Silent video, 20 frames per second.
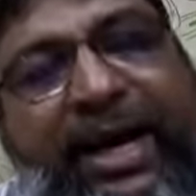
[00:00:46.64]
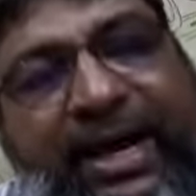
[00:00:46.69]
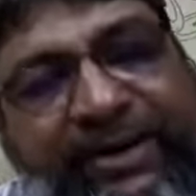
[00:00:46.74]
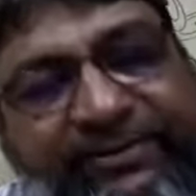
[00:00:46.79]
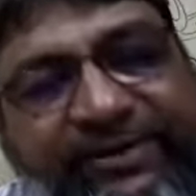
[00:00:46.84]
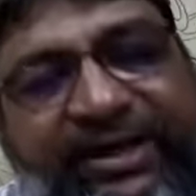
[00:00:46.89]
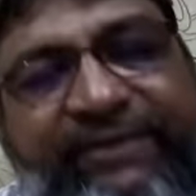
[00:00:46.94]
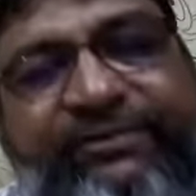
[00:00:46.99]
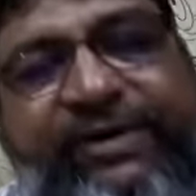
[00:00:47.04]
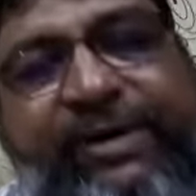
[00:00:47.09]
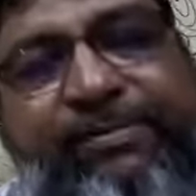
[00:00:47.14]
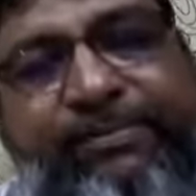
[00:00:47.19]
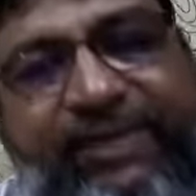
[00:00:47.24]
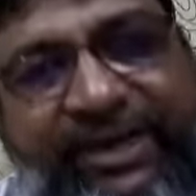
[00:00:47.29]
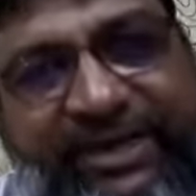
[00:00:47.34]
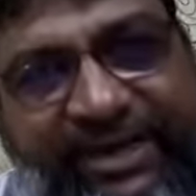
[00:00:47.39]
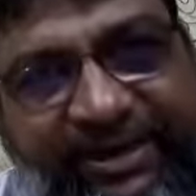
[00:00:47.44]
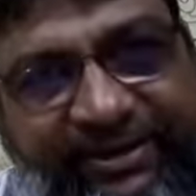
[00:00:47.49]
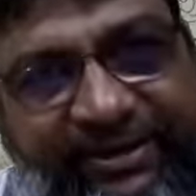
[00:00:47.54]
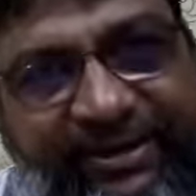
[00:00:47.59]
and we have
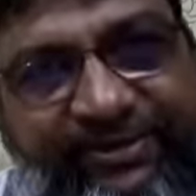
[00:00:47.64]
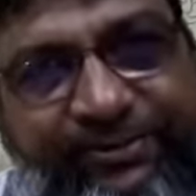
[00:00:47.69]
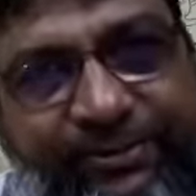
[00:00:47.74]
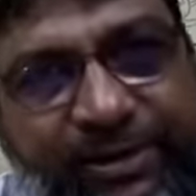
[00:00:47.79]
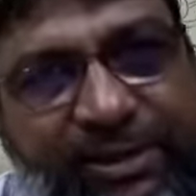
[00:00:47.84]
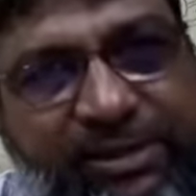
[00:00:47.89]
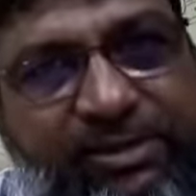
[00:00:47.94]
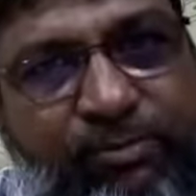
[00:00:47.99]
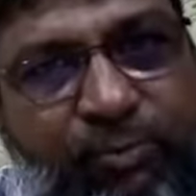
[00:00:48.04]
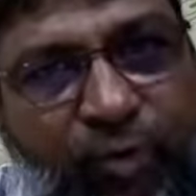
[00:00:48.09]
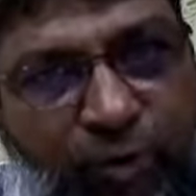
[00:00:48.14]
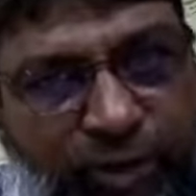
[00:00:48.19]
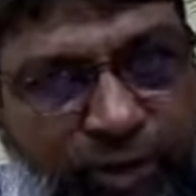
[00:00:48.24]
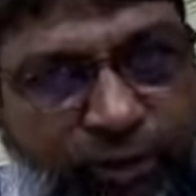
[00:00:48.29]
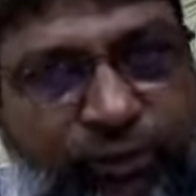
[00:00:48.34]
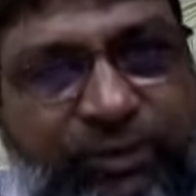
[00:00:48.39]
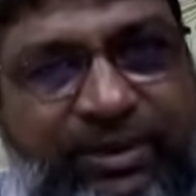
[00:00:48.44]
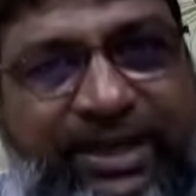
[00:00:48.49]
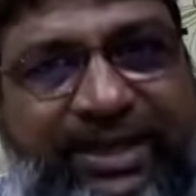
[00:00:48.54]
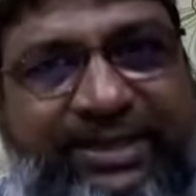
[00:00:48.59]
completed the first
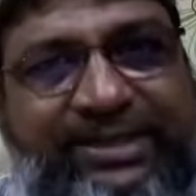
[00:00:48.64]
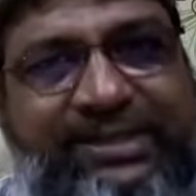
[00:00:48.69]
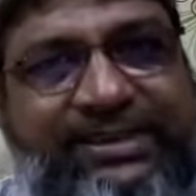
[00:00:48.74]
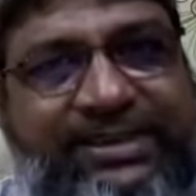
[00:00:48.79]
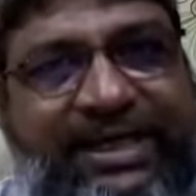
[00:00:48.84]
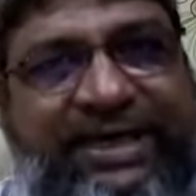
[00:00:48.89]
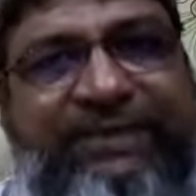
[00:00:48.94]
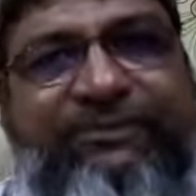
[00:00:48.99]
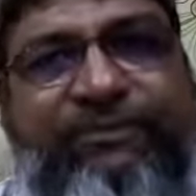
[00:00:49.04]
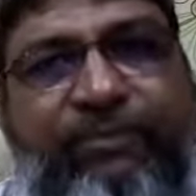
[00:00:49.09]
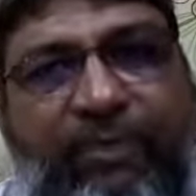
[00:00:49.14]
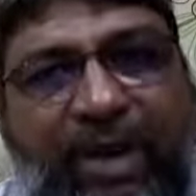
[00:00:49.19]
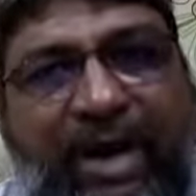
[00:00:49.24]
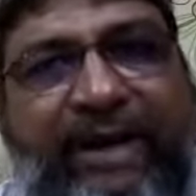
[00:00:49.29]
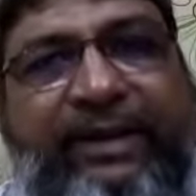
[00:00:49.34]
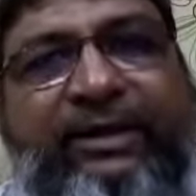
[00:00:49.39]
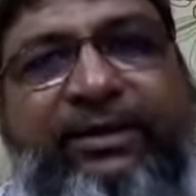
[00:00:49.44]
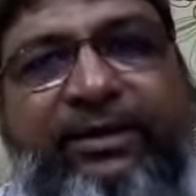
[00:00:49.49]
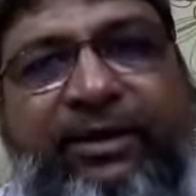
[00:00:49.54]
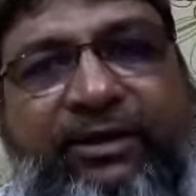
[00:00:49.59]
module, that is type
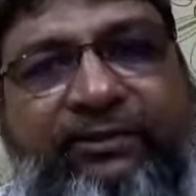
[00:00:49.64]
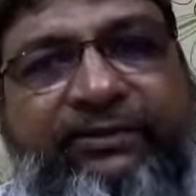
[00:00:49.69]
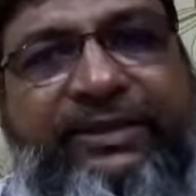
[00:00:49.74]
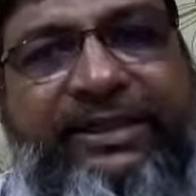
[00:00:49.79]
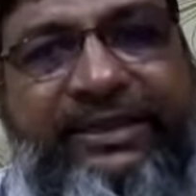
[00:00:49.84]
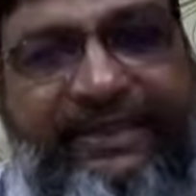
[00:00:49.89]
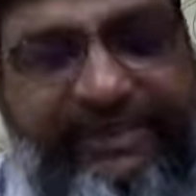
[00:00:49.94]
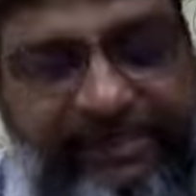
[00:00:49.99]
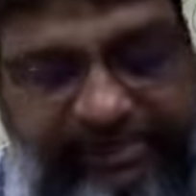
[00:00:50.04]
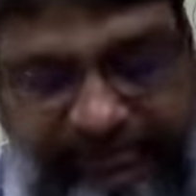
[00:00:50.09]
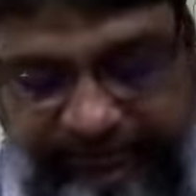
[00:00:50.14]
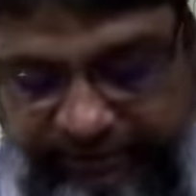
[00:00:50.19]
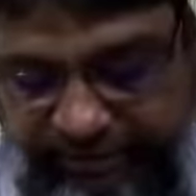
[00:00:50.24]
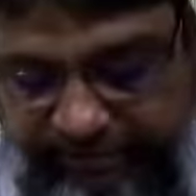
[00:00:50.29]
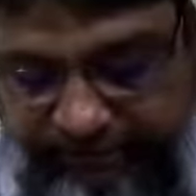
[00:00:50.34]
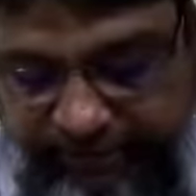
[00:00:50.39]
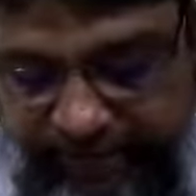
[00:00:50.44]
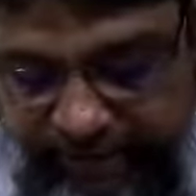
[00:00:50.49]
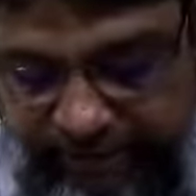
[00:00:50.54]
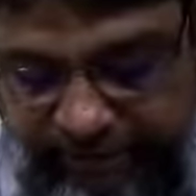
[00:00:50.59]
1 of degrees of comparison.
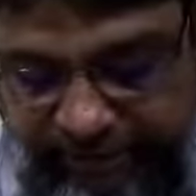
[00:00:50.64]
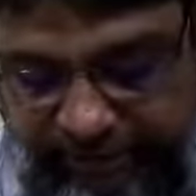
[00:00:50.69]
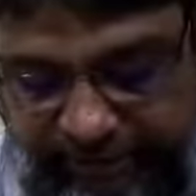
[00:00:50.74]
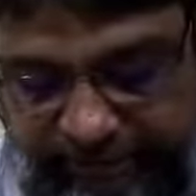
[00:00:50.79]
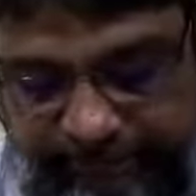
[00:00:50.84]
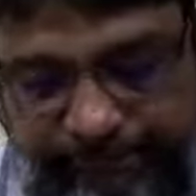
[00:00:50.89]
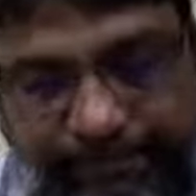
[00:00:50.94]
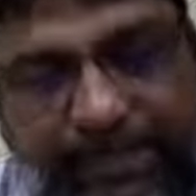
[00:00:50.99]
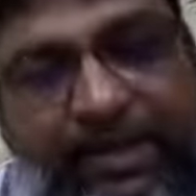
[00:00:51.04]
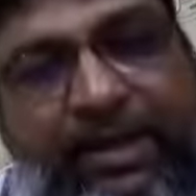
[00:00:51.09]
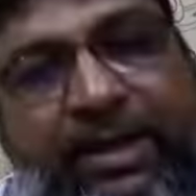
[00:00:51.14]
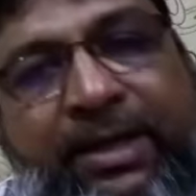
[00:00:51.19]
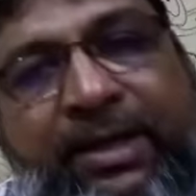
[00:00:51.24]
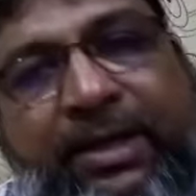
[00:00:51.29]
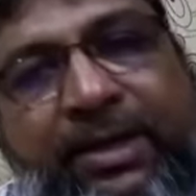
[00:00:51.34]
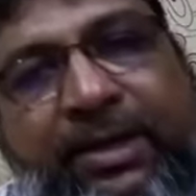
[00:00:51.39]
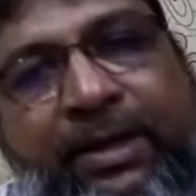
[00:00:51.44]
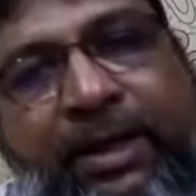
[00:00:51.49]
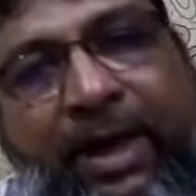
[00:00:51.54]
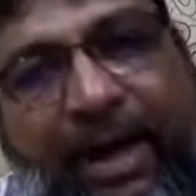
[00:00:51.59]

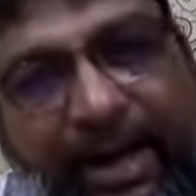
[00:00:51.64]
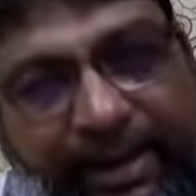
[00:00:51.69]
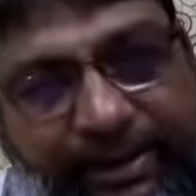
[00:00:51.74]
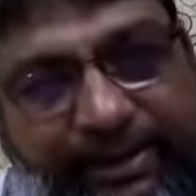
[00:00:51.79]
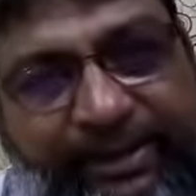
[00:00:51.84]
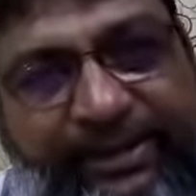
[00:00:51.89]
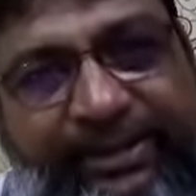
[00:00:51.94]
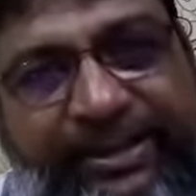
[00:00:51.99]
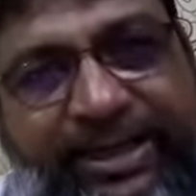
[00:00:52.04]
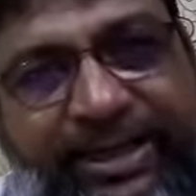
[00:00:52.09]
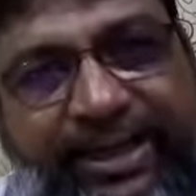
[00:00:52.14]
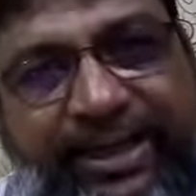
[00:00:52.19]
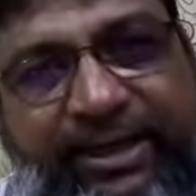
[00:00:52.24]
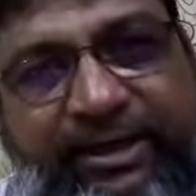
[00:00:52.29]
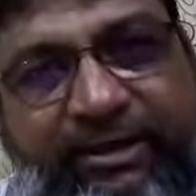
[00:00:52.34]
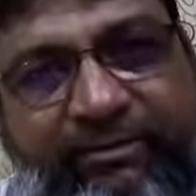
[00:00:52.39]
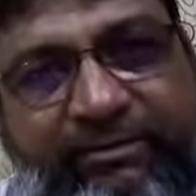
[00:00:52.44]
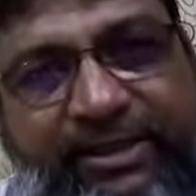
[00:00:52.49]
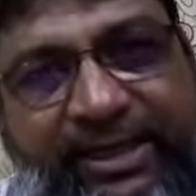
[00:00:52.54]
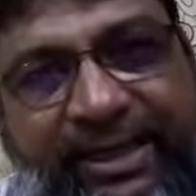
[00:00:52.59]
And in the
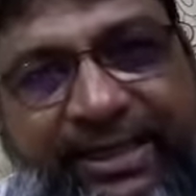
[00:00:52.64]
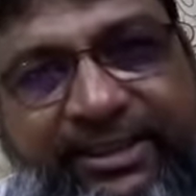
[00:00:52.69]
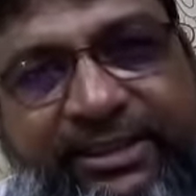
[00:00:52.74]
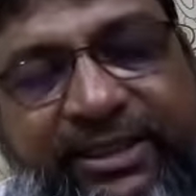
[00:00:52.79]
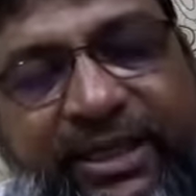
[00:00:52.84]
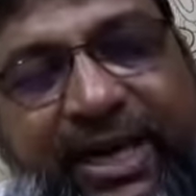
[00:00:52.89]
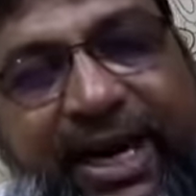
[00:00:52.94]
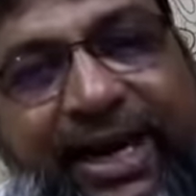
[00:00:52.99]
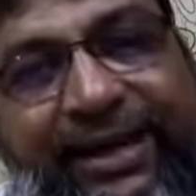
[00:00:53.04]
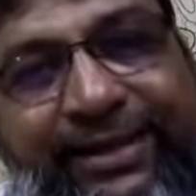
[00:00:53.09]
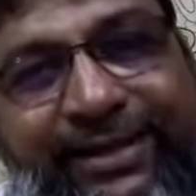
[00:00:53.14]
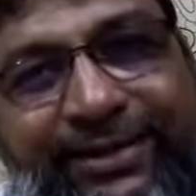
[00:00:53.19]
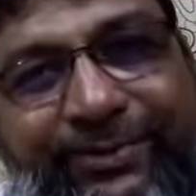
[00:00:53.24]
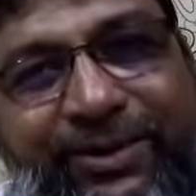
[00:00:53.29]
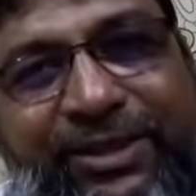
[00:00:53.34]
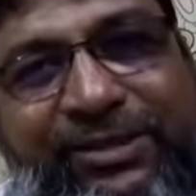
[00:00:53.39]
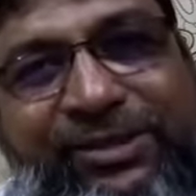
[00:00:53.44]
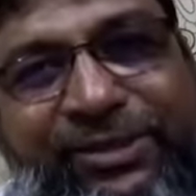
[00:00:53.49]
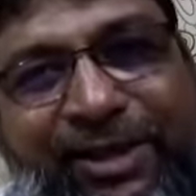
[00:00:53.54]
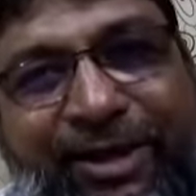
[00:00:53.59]
end of the lecture, I had
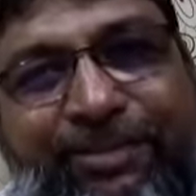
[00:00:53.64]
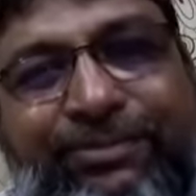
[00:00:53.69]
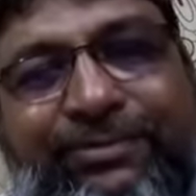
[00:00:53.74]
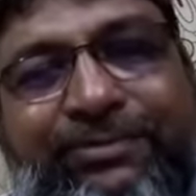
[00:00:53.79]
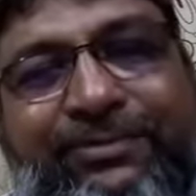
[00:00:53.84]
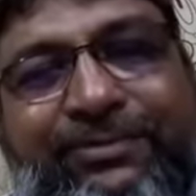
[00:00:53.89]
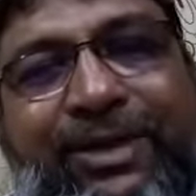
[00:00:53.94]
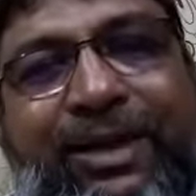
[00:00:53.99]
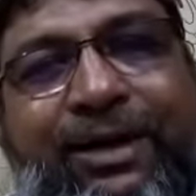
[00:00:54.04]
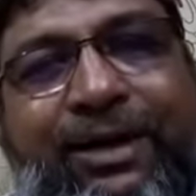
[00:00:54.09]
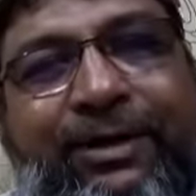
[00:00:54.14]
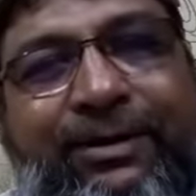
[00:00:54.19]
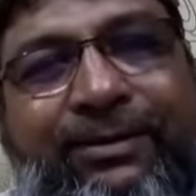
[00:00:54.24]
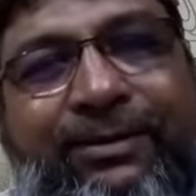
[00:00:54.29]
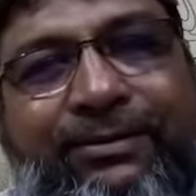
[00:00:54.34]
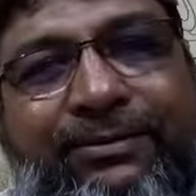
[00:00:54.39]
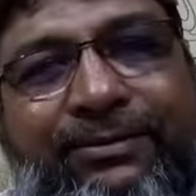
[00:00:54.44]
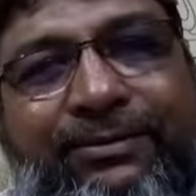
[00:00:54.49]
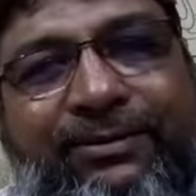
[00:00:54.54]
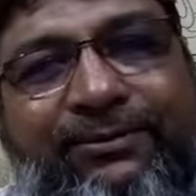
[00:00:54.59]
given some
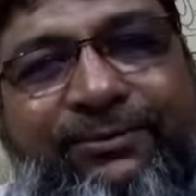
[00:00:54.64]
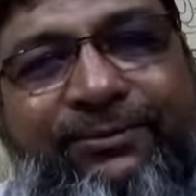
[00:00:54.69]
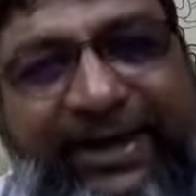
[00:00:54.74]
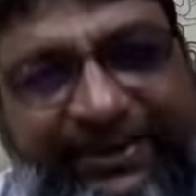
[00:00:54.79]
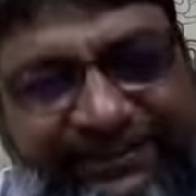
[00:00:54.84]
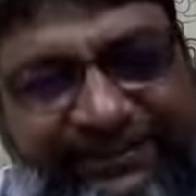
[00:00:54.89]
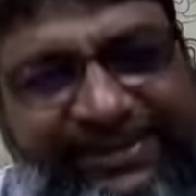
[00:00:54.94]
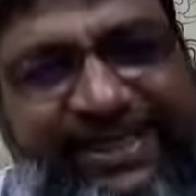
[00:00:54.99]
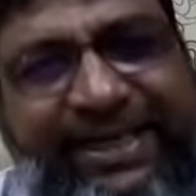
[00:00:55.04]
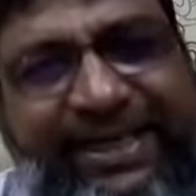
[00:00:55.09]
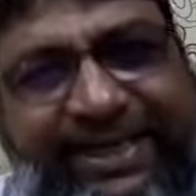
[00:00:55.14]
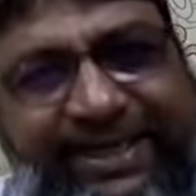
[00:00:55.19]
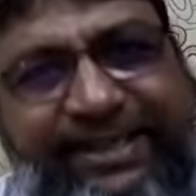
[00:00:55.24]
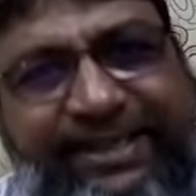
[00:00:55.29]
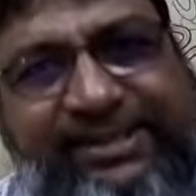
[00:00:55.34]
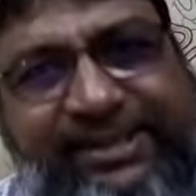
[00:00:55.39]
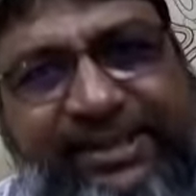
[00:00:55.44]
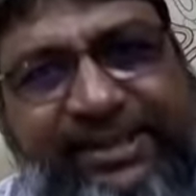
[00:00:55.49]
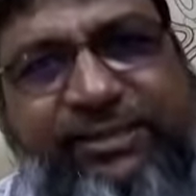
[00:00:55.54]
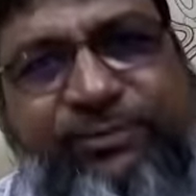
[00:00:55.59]
5
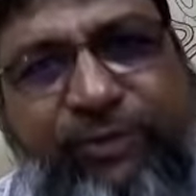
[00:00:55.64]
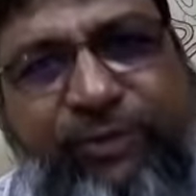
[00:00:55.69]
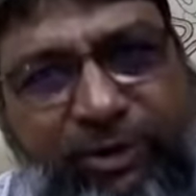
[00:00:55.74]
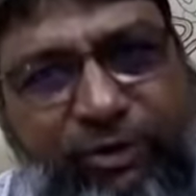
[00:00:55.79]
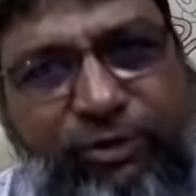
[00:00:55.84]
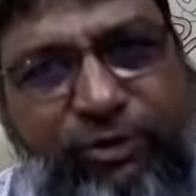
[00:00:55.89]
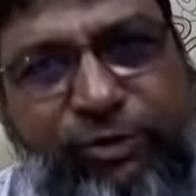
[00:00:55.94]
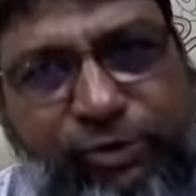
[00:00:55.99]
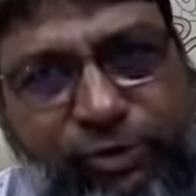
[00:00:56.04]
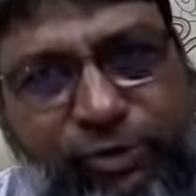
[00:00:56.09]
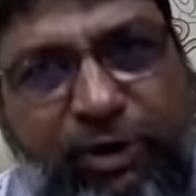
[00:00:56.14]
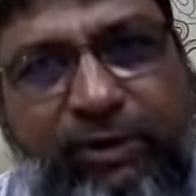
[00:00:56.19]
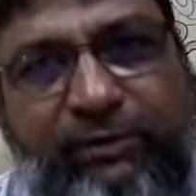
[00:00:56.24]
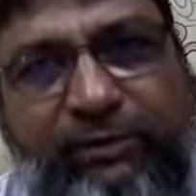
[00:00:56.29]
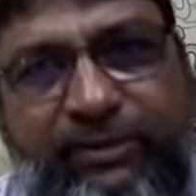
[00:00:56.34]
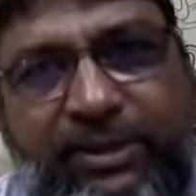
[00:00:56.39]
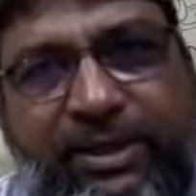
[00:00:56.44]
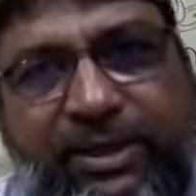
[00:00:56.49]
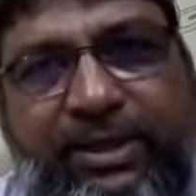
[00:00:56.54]
sentences for you to solve.